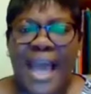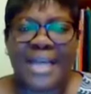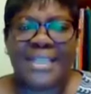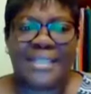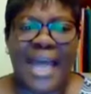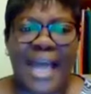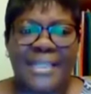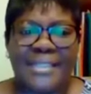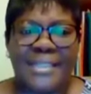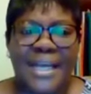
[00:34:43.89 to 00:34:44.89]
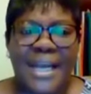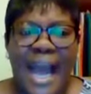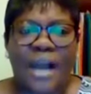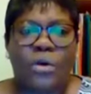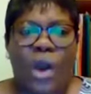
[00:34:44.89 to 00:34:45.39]
and stand
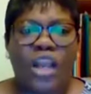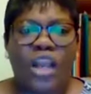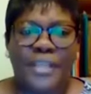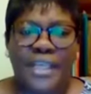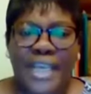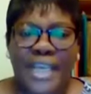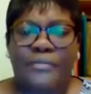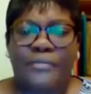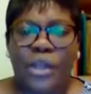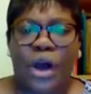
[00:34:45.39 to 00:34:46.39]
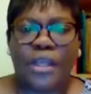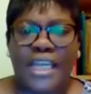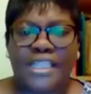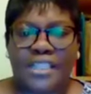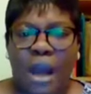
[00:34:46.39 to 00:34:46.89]
and call on the name of the Lord
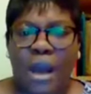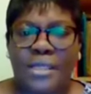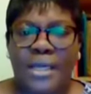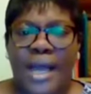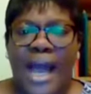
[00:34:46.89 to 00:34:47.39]
his God,